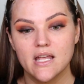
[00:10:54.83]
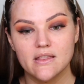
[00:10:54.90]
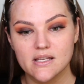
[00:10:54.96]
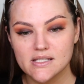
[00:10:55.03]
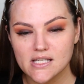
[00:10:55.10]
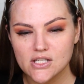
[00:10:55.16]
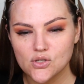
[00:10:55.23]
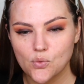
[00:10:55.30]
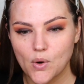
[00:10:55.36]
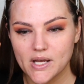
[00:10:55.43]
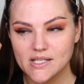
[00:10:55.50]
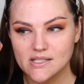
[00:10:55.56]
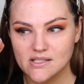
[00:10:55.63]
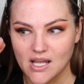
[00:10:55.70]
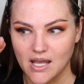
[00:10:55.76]
This is
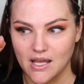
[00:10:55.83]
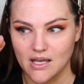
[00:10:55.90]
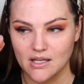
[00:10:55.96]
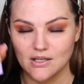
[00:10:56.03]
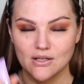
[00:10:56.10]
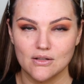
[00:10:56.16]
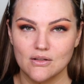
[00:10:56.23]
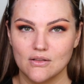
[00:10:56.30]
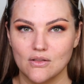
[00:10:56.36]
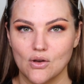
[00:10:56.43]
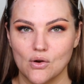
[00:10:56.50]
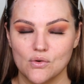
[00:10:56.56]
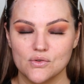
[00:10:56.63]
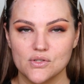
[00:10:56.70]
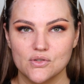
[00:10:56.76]
quite tan,
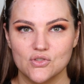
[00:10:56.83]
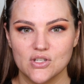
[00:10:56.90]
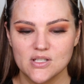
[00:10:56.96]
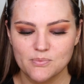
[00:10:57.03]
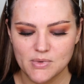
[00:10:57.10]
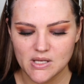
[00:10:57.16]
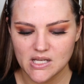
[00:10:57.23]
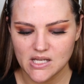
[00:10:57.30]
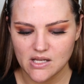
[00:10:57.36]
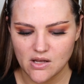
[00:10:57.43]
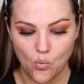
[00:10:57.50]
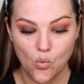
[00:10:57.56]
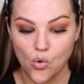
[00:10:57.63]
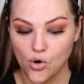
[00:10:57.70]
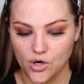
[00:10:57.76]
though, so just be
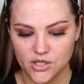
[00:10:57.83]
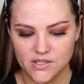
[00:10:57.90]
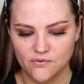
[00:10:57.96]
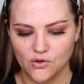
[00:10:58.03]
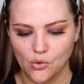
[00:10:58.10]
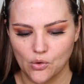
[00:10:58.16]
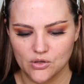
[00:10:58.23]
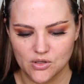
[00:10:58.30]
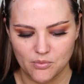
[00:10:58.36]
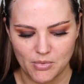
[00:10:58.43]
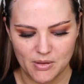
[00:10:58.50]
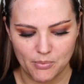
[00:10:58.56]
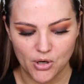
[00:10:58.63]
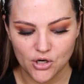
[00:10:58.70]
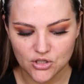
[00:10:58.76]
warned if you're going to
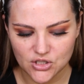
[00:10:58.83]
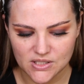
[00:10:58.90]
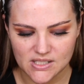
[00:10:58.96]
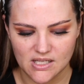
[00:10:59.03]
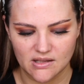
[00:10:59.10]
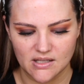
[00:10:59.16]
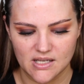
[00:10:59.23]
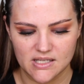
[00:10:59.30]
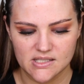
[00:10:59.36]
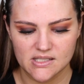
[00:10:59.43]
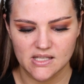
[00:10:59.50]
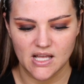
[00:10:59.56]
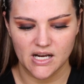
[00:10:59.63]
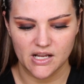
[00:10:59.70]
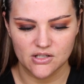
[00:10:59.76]
be purchasing this
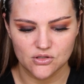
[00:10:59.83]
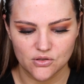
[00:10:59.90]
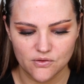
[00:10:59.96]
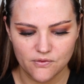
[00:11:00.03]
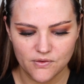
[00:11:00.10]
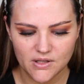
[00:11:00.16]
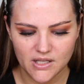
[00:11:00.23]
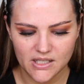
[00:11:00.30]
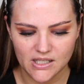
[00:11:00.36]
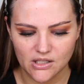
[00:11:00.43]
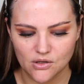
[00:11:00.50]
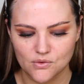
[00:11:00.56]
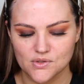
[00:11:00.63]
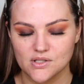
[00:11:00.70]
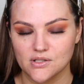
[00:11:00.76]
that I do feel like it
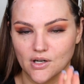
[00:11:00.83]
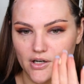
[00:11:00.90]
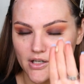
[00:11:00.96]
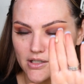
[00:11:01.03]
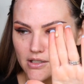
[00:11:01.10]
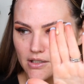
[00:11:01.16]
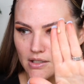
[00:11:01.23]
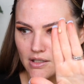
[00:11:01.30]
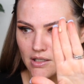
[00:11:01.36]
goes dark.